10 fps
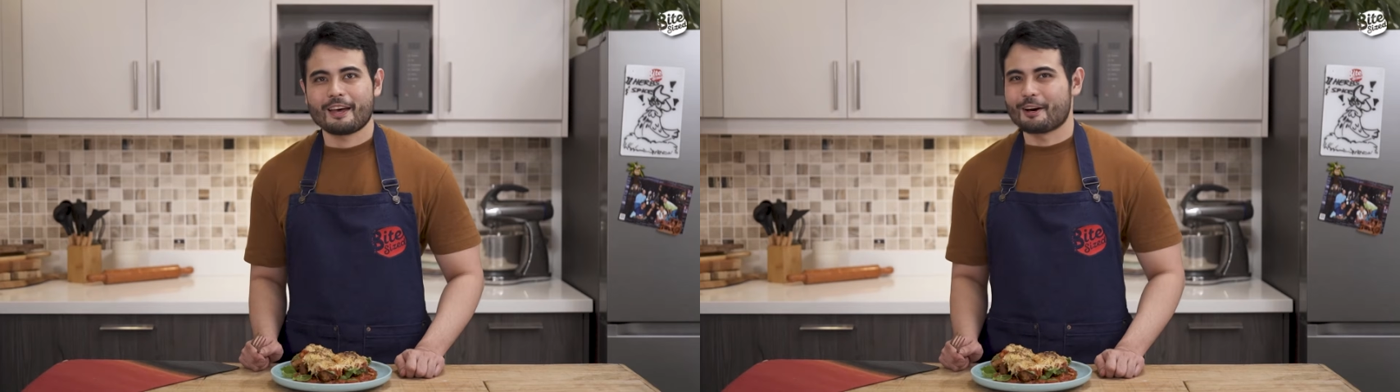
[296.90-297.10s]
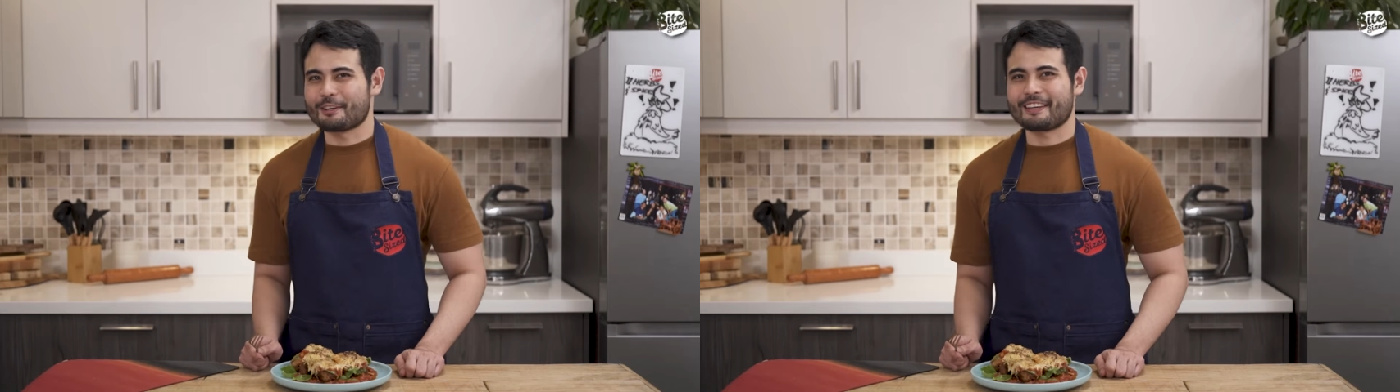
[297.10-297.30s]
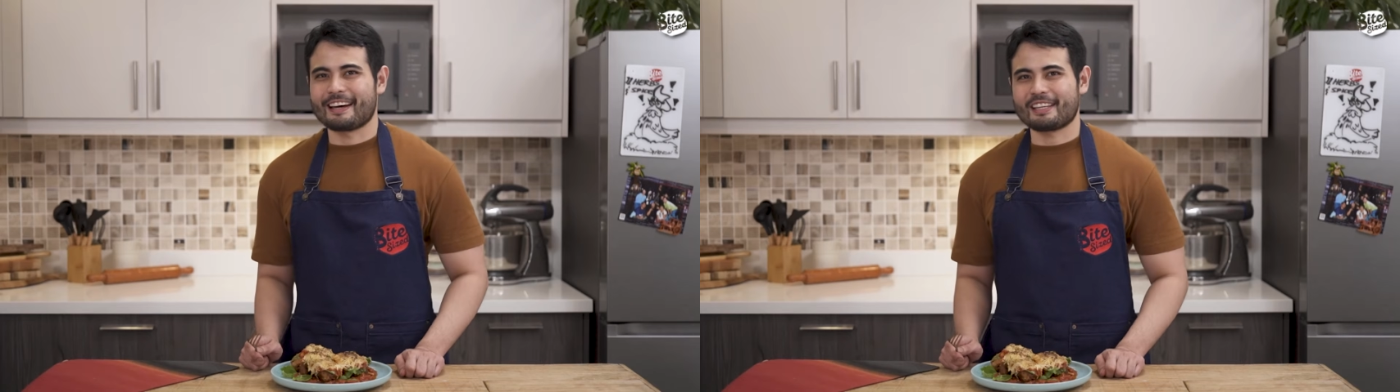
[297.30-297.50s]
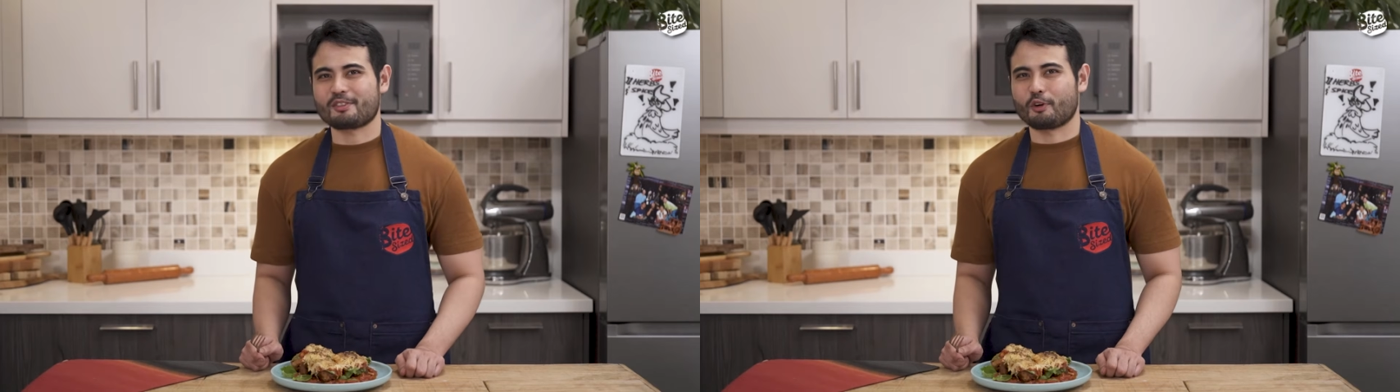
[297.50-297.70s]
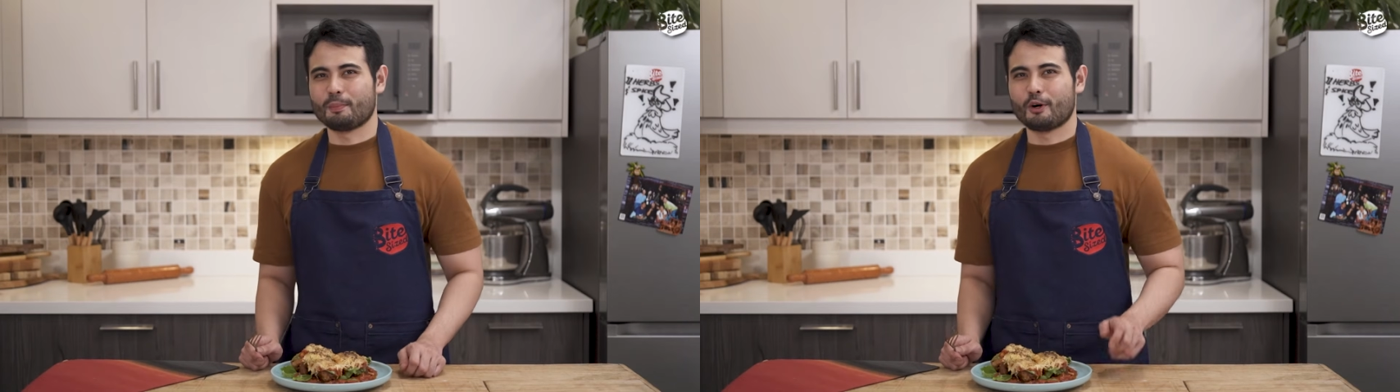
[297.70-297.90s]
Okay guys,
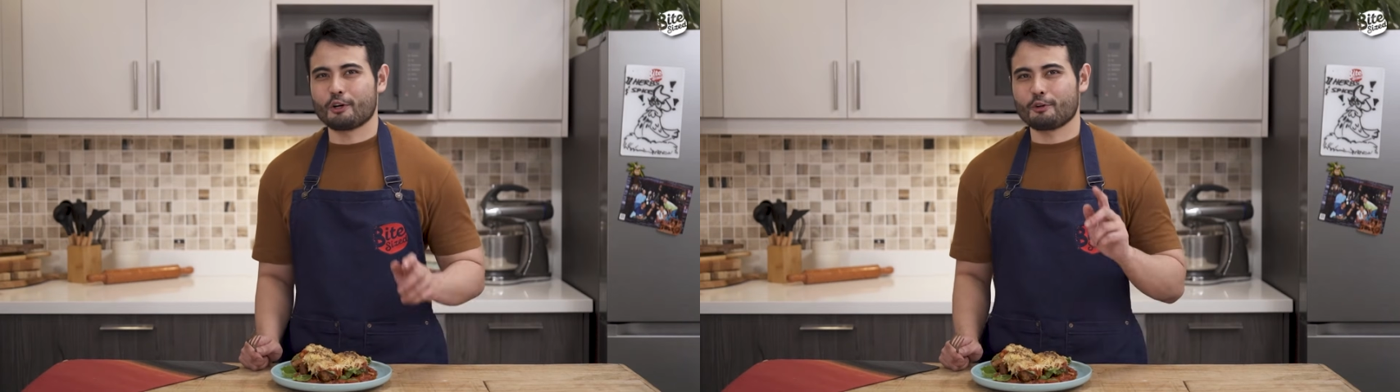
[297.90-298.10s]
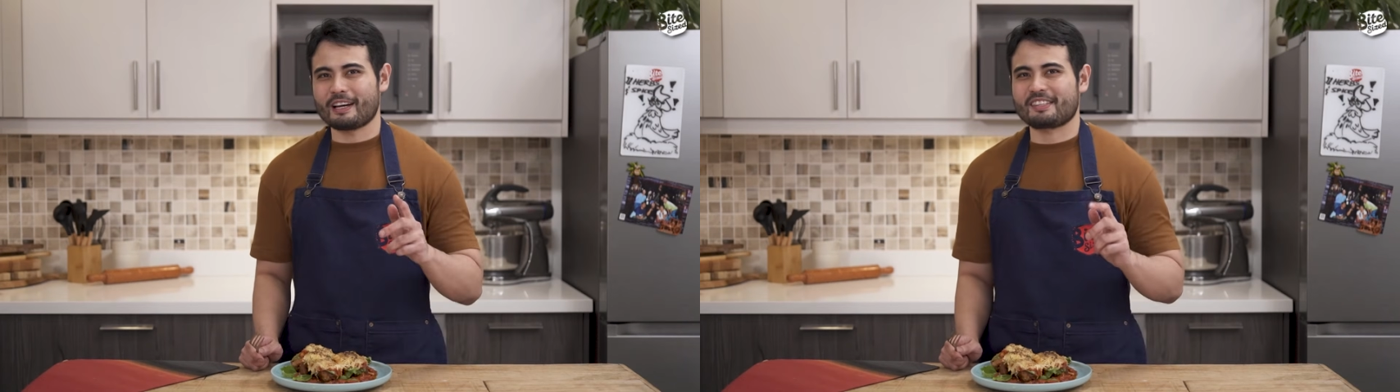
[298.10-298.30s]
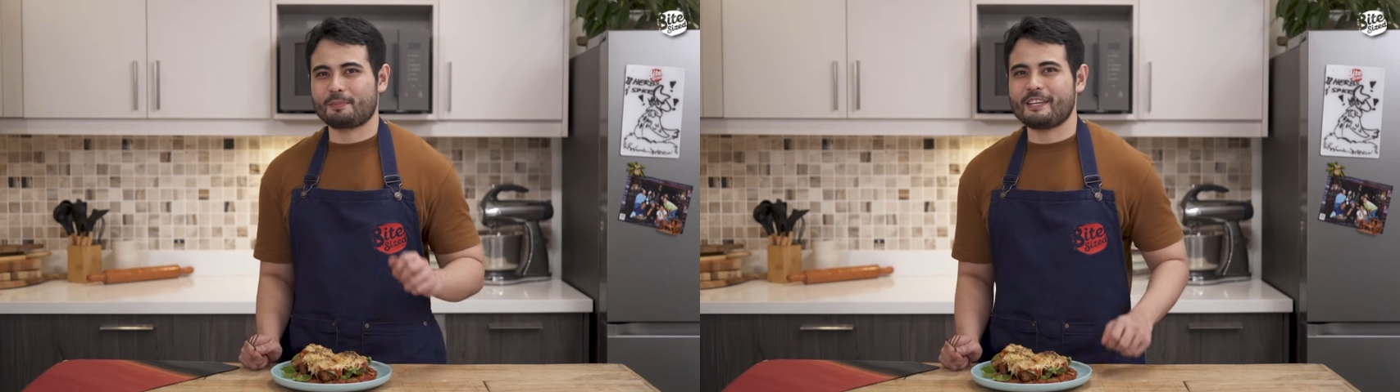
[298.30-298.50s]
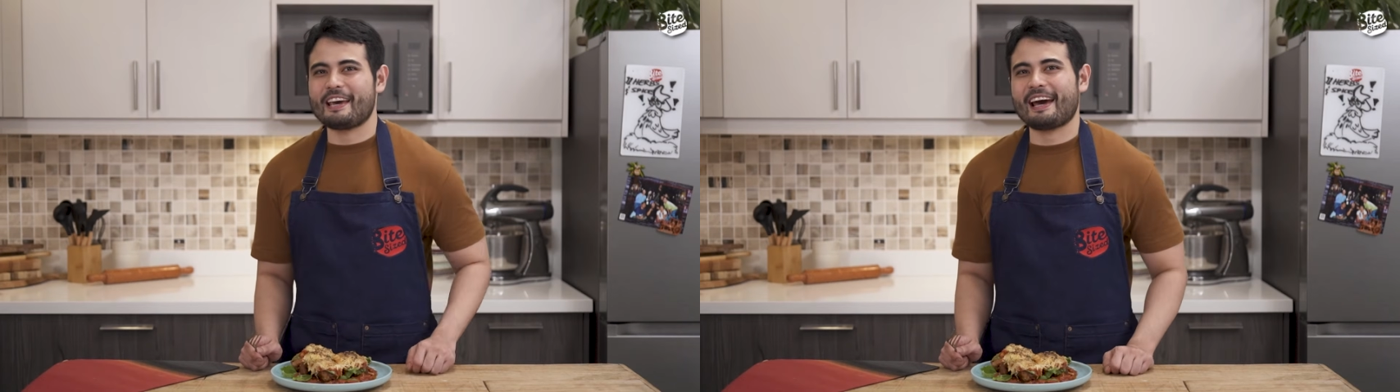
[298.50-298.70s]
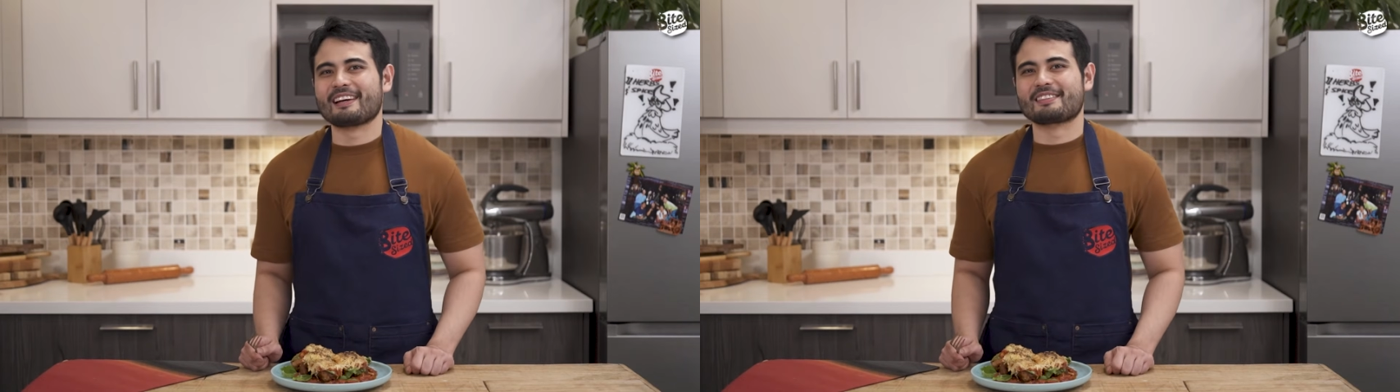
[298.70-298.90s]
for more recipe
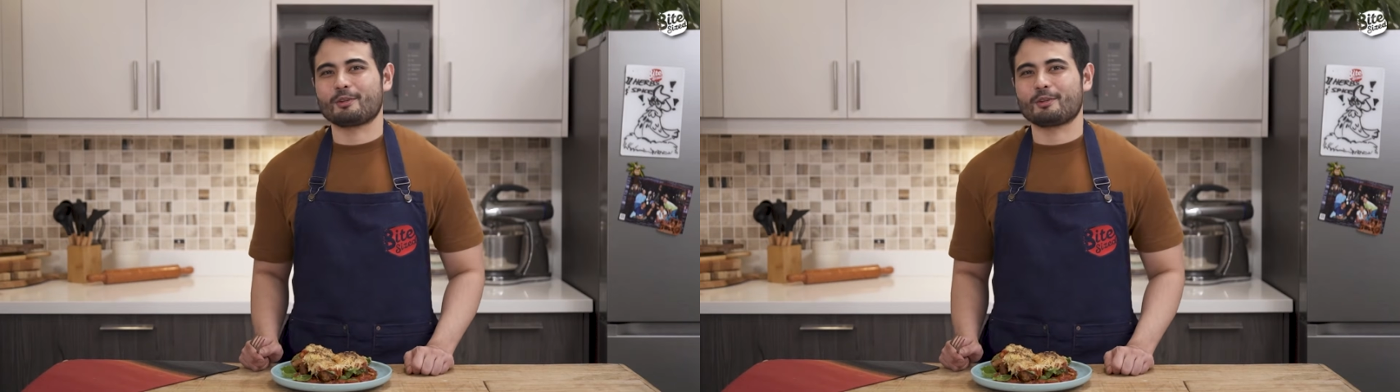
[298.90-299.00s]
hacks,